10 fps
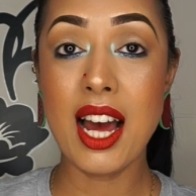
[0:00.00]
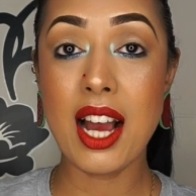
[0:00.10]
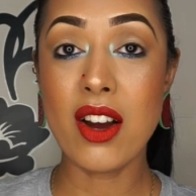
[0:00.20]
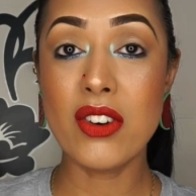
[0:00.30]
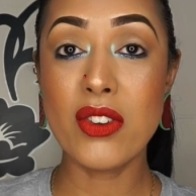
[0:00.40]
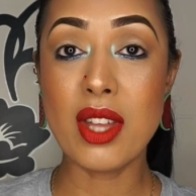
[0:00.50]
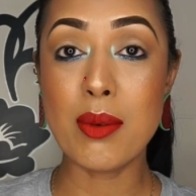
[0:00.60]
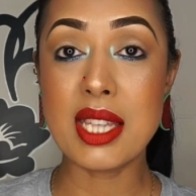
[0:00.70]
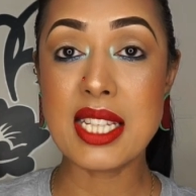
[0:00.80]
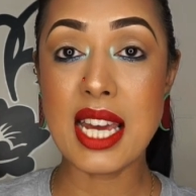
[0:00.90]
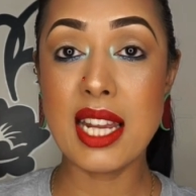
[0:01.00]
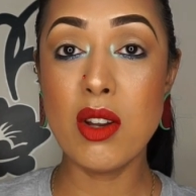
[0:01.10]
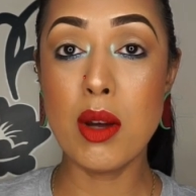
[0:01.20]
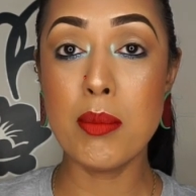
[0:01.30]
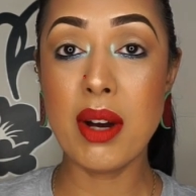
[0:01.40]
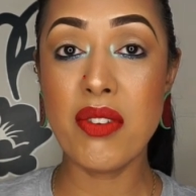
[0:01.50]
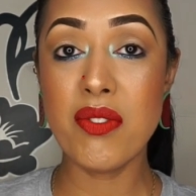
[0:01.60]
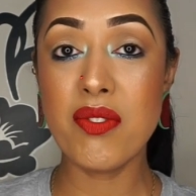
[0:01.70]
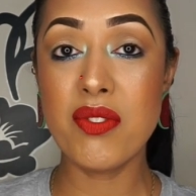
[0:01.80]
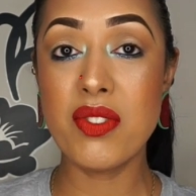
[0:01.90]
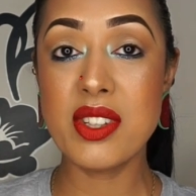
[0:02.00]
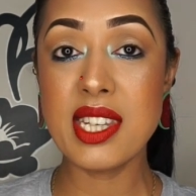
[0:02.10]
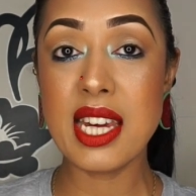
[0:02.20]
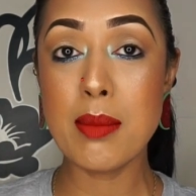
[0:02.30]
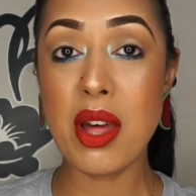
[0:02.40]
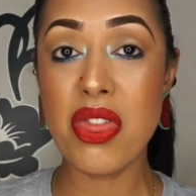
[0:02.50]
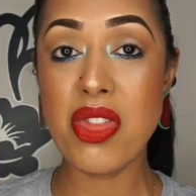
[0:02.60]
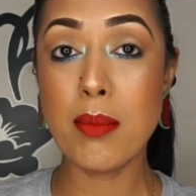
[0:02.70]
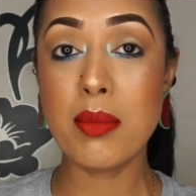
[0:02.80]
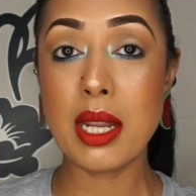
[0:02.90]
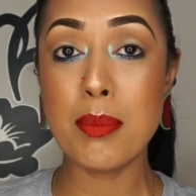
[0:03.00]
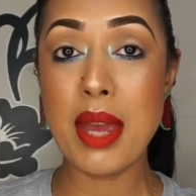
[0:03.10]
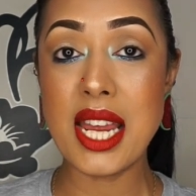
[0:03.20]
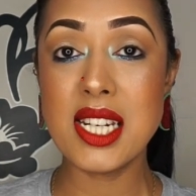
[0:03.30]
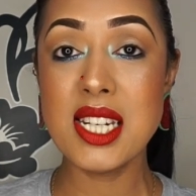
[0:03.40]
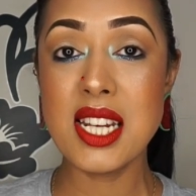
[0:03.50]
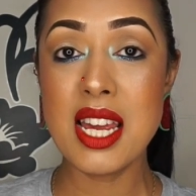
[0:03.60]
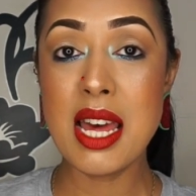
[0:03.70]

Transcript: I can't do that with this hand. Look, see how my thumb can bend?